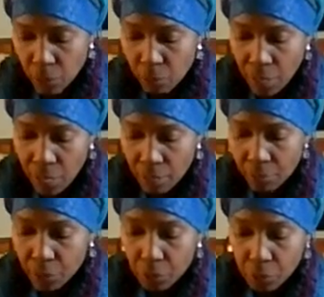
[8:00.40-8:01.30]
be
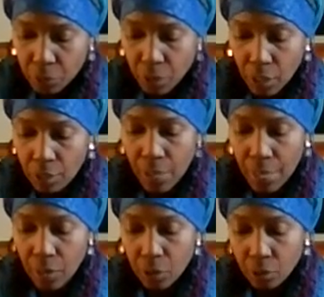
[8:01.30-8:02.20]
mindful of
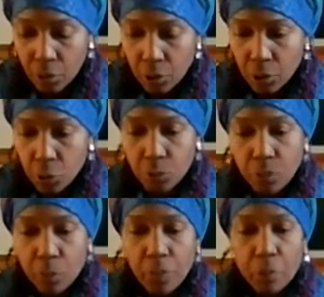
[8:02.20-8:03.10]
how you're
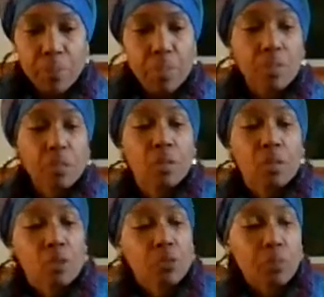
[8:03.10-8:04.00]
repurposing.
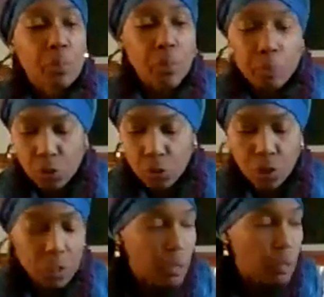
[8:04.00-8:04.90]
You repurpose your
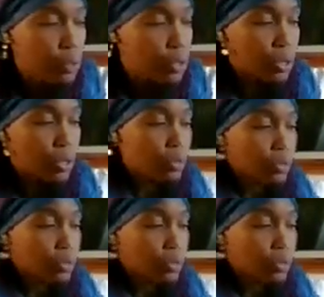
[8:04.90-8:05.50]
clothes,